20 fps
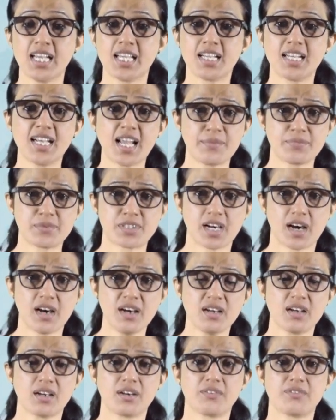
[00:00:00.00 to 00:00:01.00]
Lambda,
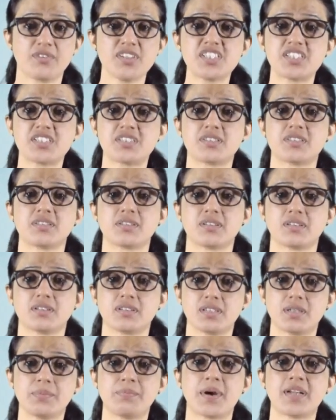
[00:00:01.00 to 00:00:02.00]
which
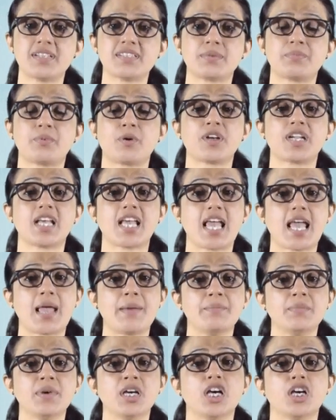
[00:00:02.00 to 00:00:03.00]
depends upon
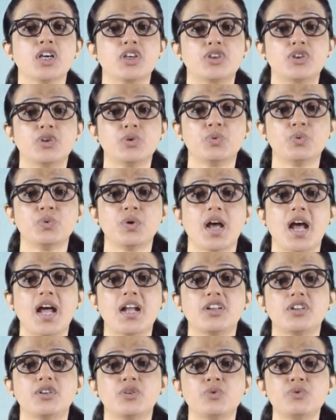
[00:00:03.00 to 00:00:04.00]
M, Q
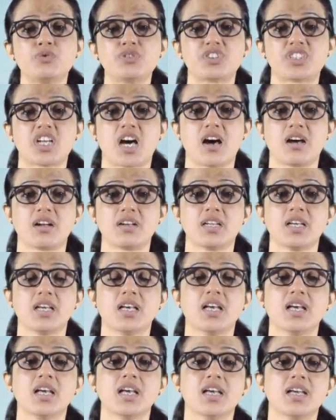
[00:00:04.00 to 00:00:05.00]
and U star,
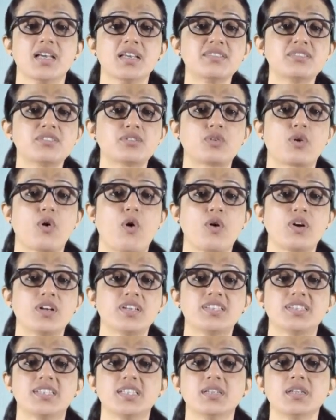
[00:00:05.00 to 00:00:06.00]
is
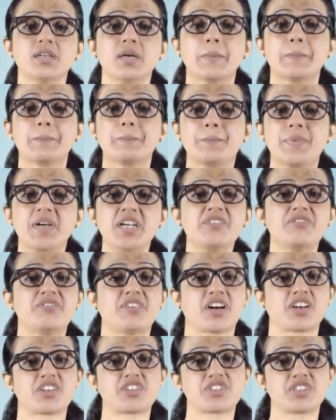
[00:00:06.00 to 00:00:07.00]
called the bid
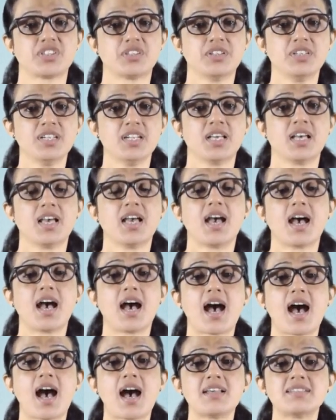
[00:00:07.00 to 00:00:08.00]
function
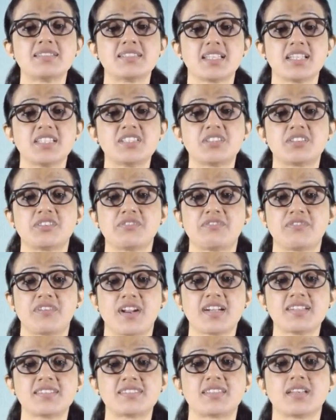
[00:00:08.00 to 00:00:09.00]
as it
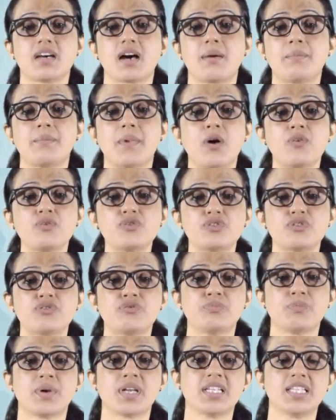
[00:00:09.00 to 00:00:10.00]
reflects the amount of
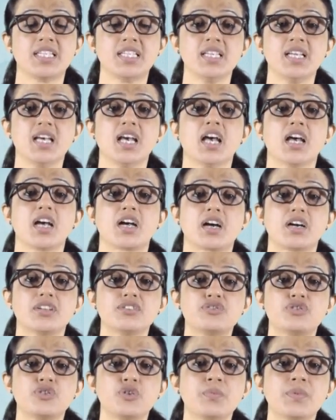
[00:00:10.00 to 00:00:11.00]
money
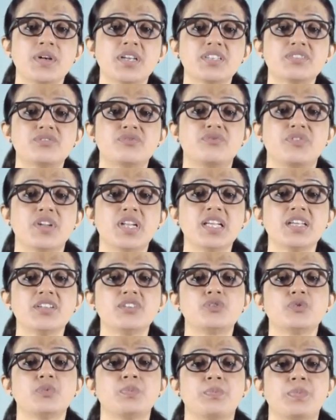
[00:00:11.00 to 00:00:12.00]
consumer is
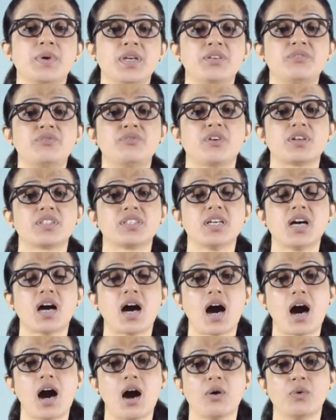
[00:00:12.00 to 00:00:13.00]
willing to bid for the
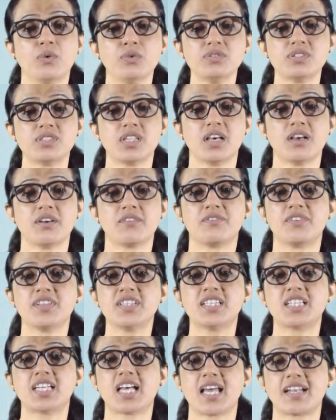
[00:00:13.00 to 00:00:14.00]
house
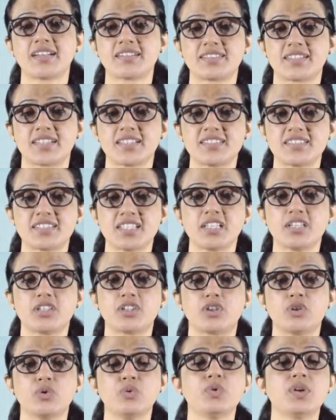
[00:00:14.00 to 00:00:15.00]
with characteristic
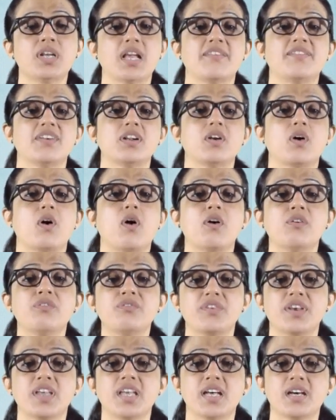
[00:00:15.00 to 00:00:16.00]
Q level
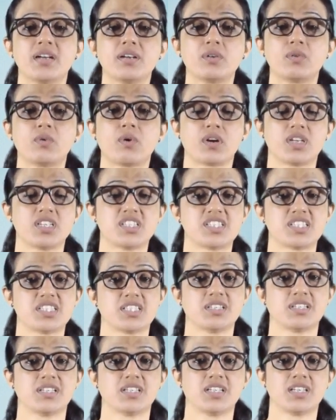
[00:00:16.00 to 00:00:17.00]
of air quality.
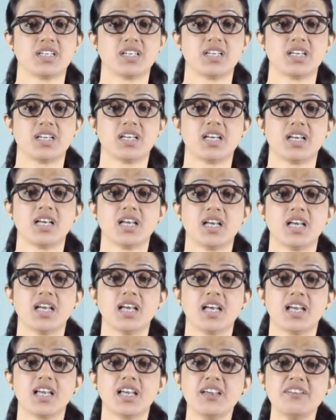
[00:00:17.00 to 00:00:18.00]

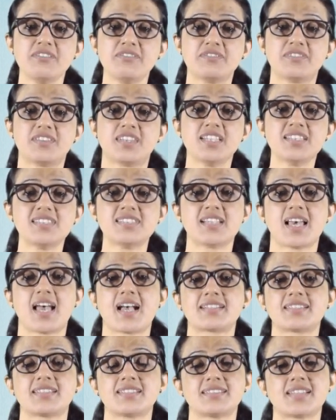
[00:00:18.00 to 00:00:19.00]
If this
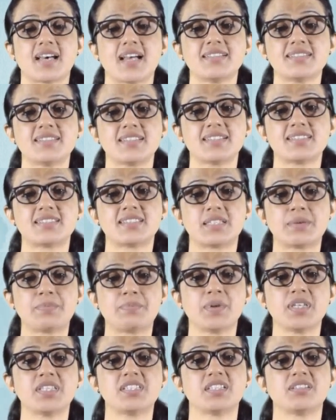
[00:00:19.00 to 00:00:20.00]
exercise is
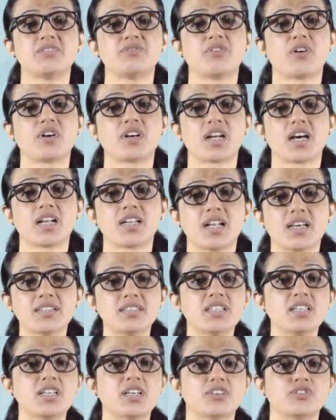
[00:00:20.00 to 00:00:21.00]
repeated for
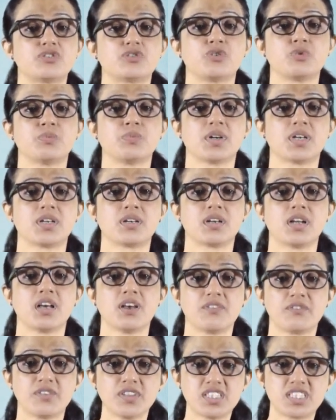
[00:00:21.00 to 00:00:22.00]
another consumer
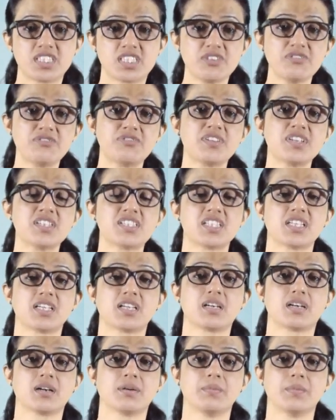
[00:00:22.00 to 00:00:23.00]
with different
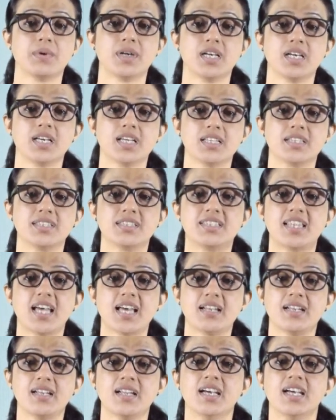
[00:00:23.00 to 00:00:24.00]
income,
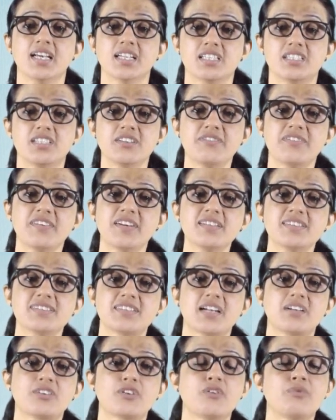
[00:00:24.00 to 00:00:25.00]
then different
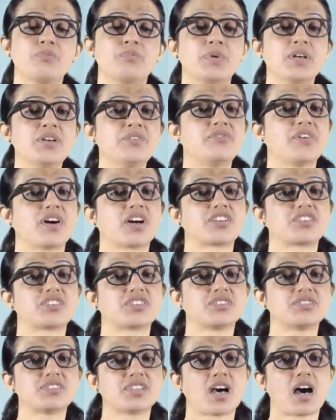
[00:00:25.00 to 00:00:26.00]
set of bid
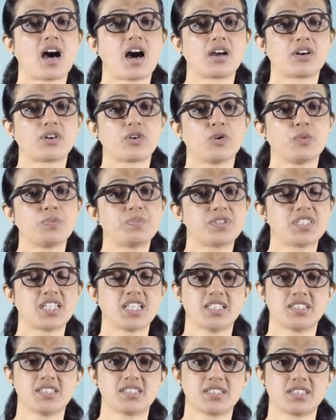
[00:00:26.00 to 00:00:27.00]
functions are
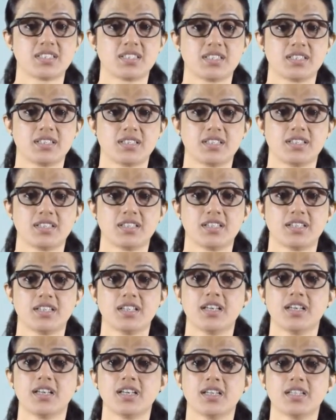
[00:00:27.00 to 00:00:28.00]
obtained.
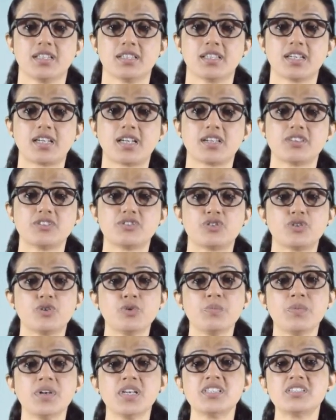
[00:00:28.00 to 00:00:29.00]
The
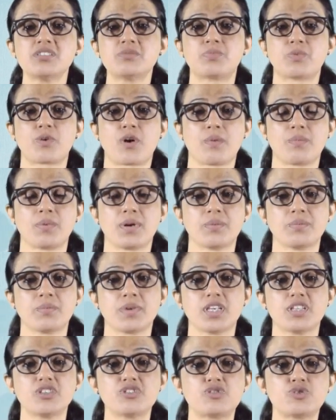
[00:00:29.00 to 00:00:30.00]
consumer's
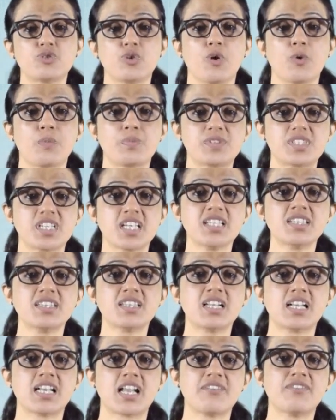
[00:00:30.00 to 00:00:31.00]
problem is to obtain
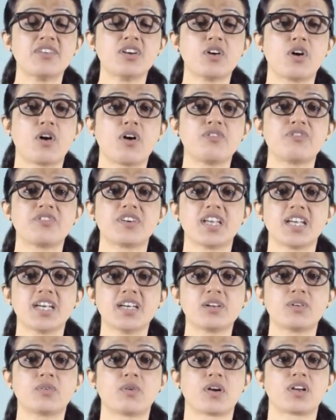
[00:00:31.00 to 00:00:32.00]
the level of
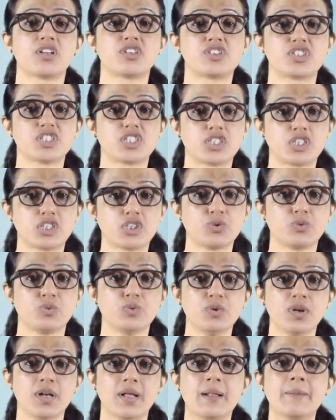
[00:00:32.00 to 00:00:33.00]
air quality
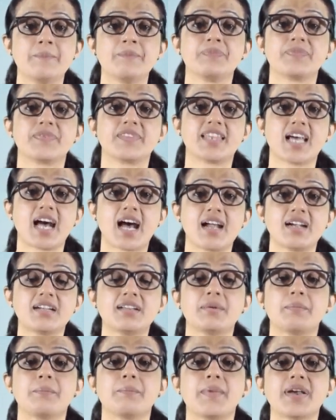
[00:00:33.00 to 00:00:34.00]
Q
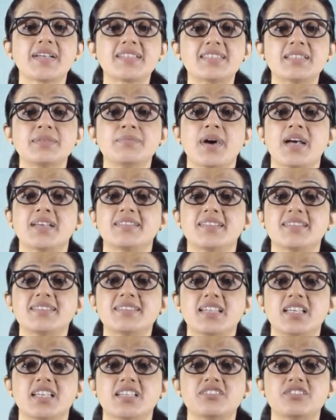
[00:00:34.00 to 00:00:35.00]
that maximizes
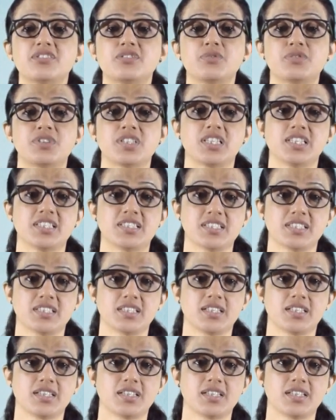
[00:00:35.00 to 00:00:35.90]
his utility.